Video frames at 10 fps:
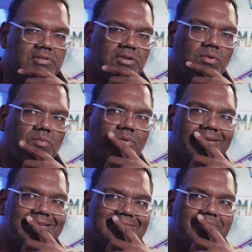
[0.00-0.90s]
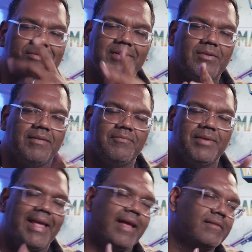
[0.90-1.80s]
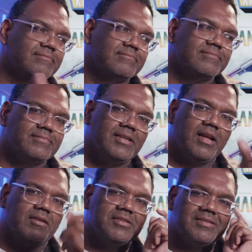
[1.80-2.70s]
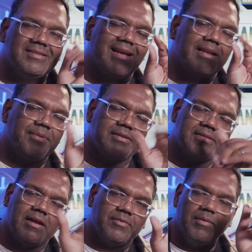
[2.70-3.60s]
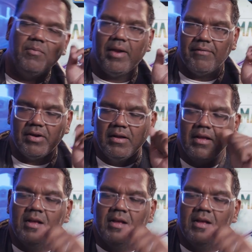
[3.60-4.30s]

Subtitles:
So we really don't have, we can't, you know, it's just a tiny place in the Outer Rim, whatever.